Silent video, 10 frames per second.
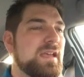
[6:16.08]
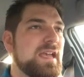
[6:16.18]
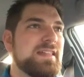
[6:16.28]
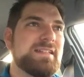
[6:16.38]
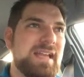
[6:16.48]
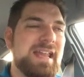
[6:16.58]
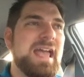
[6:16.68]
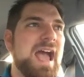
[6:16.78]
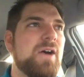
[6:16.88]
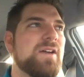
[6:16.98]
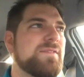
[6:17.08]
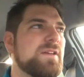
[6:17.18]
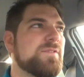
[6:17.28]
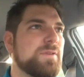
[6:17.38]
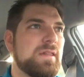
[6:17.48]
And that's kind of how I
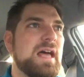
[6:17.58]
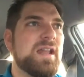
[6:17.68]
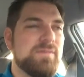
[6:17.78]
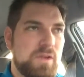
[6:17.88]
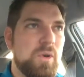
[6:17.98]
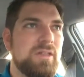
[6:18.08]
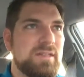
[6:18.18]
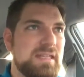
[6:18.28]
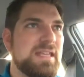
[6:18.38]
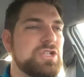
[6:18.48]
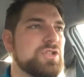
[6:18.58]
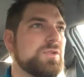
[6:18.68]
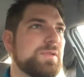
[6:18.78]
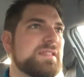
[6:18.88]
feel for a lot of equality issues.